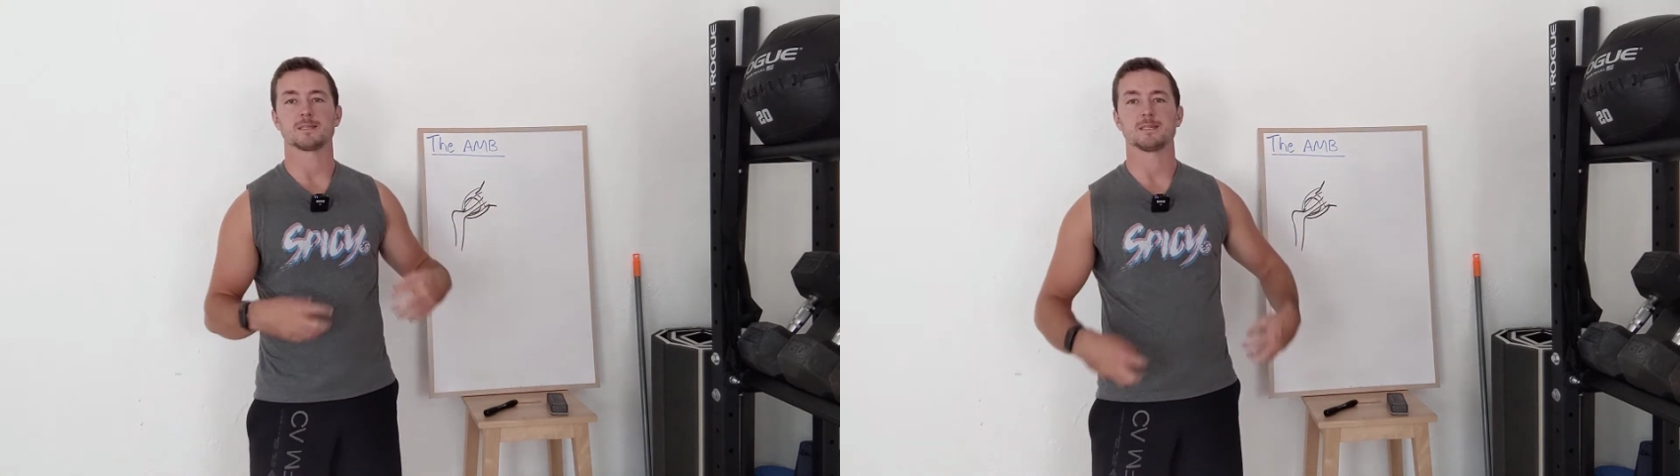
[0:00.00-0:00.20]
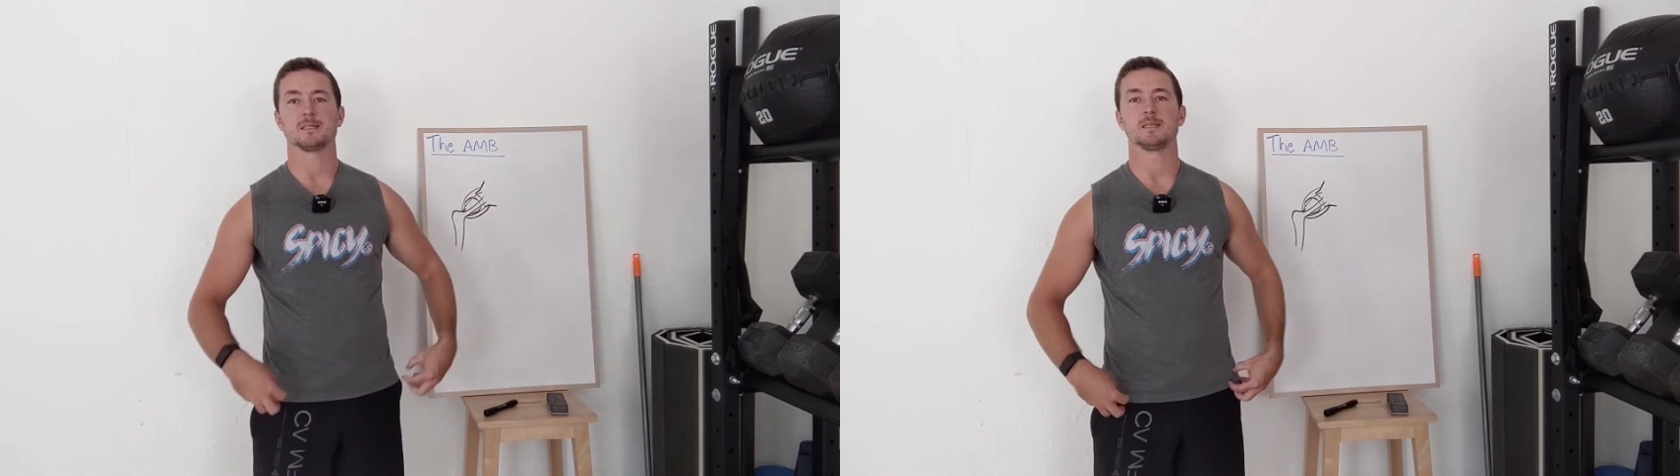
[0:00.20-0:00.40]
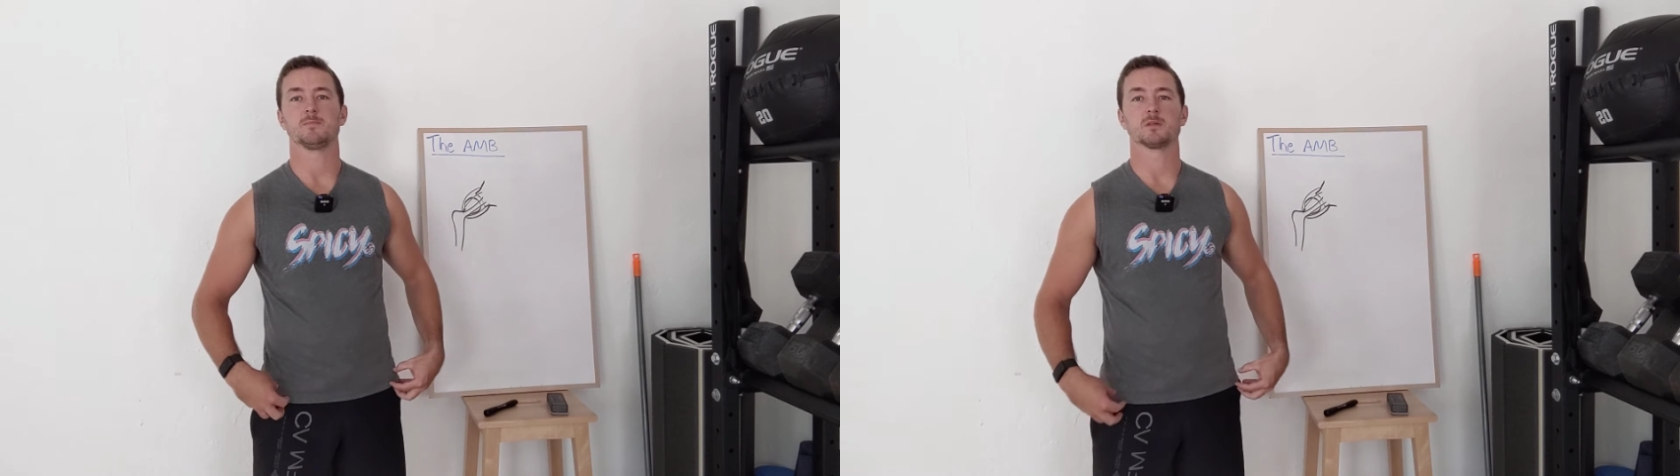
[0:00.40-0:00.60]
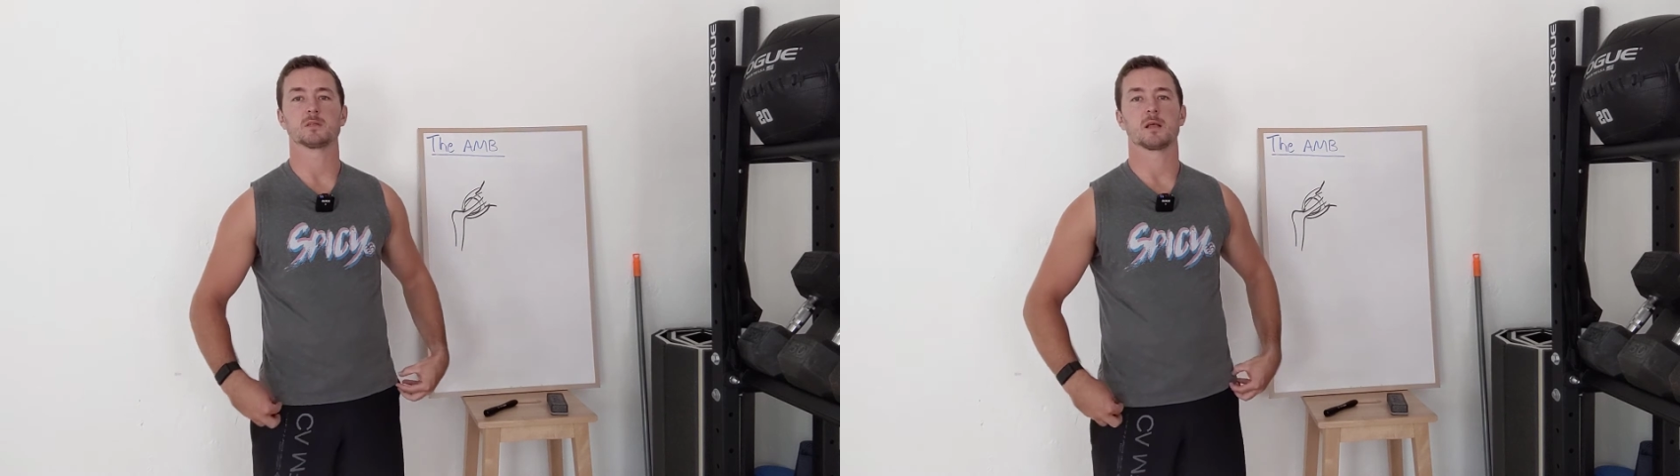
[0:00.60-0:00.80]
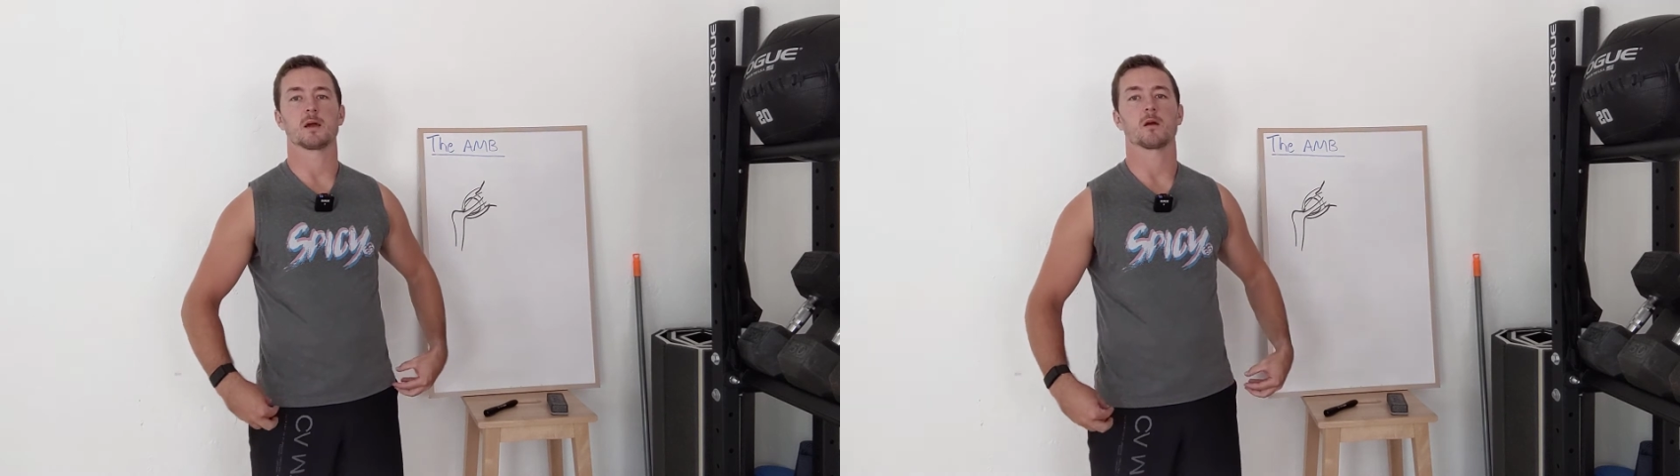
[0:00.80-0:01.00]
the deepest
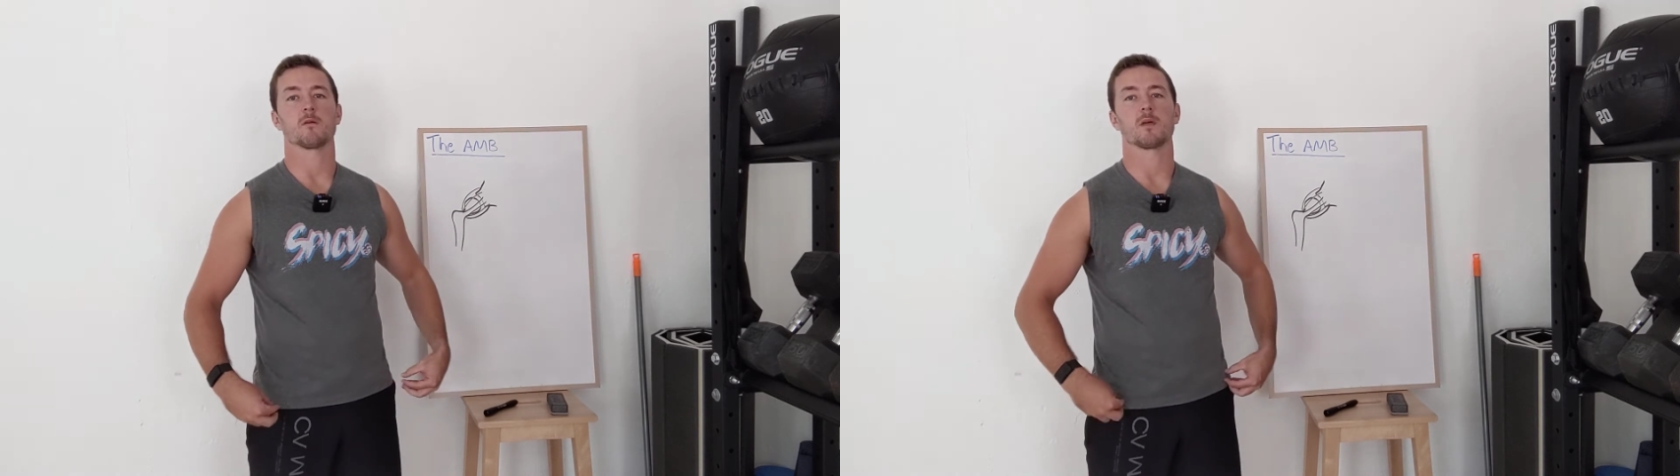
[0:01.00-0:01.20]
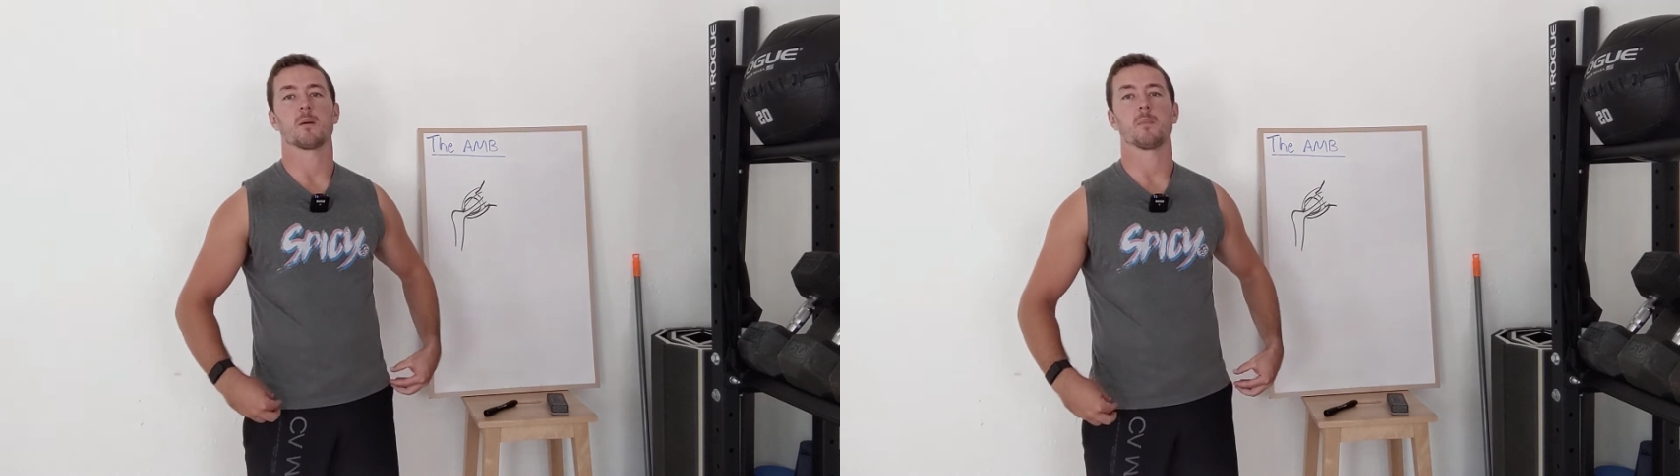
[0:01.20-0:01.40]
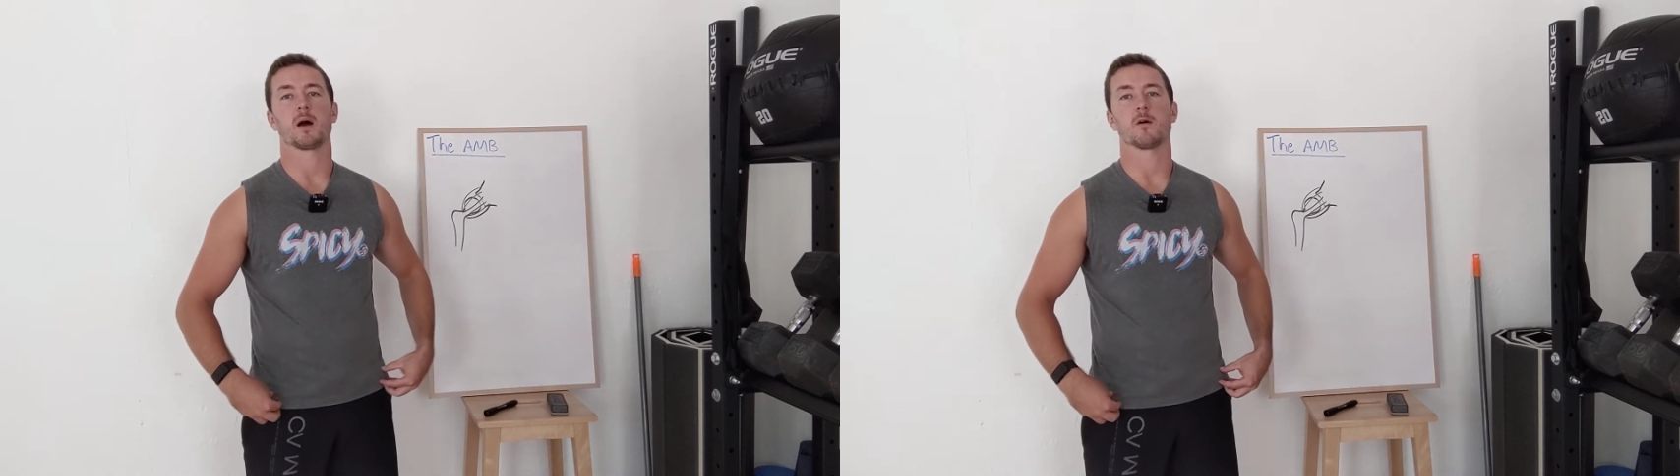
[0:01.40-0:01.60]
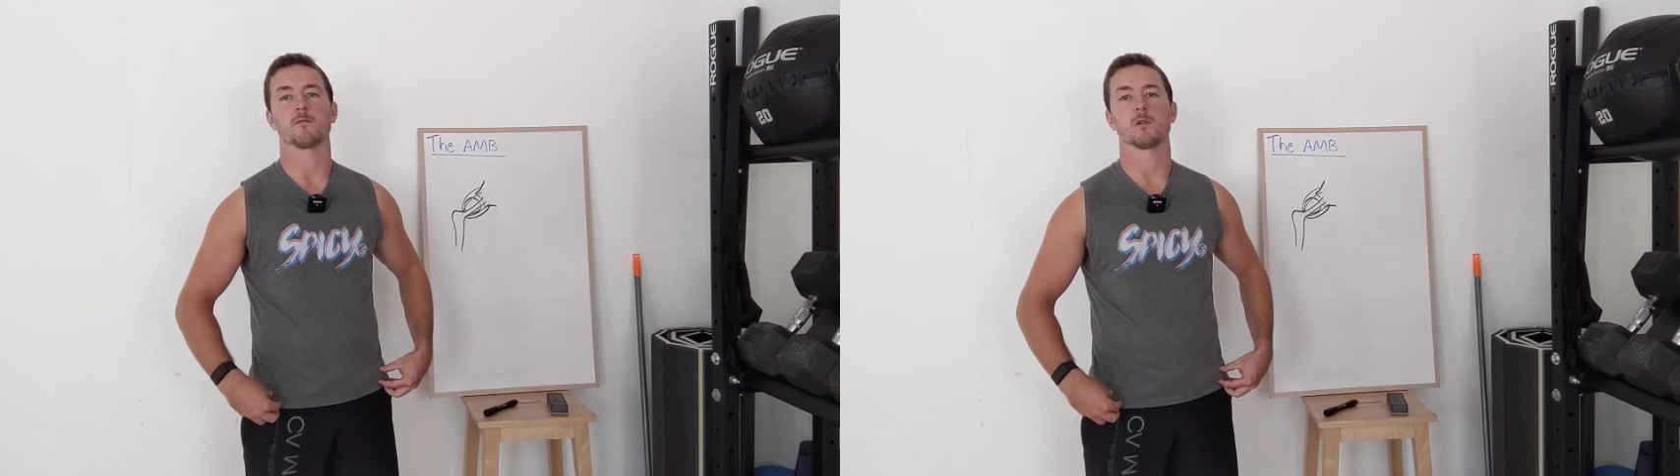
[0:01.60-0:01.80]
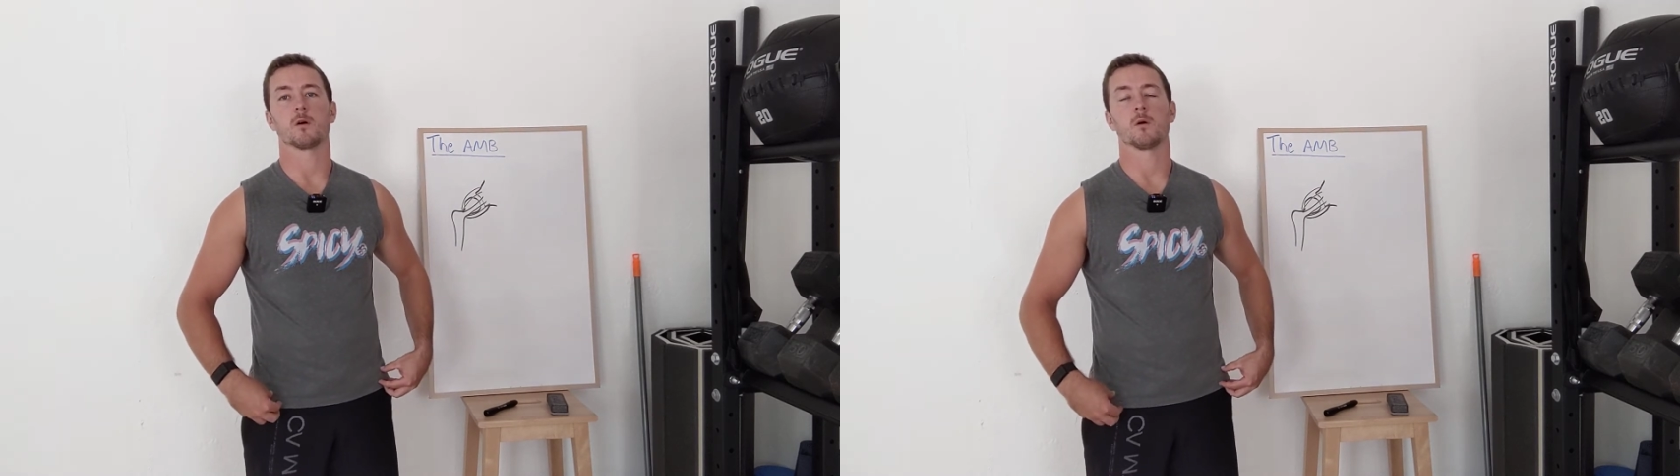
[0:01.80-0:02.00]
layer of that
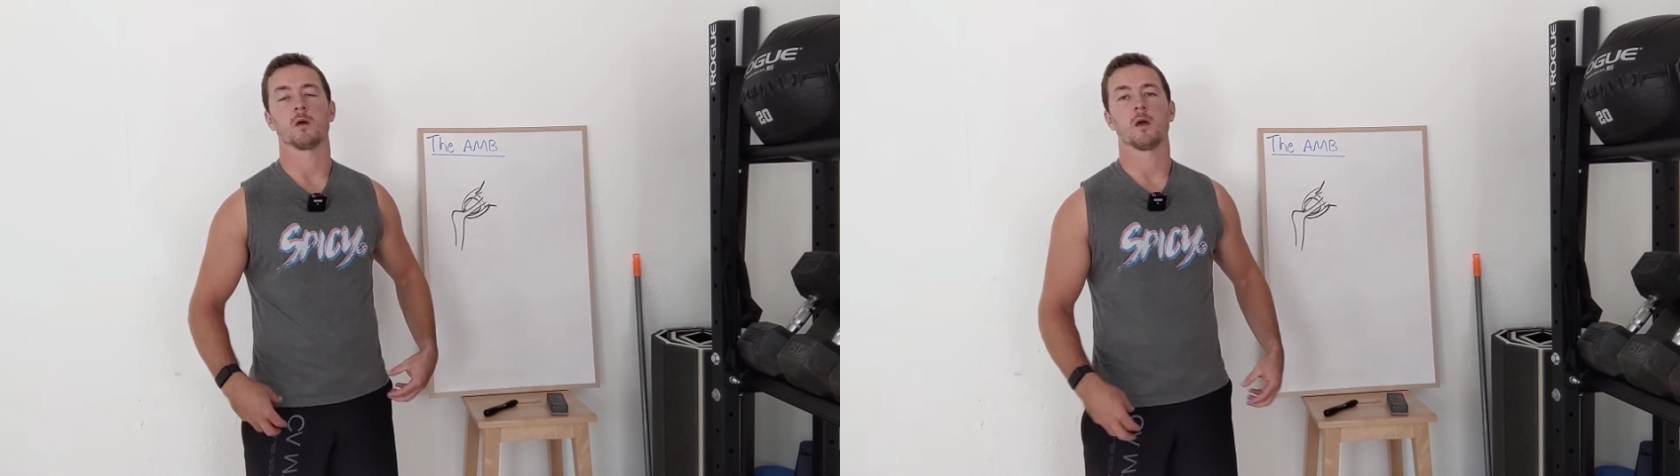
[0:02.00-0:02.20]
bioflow,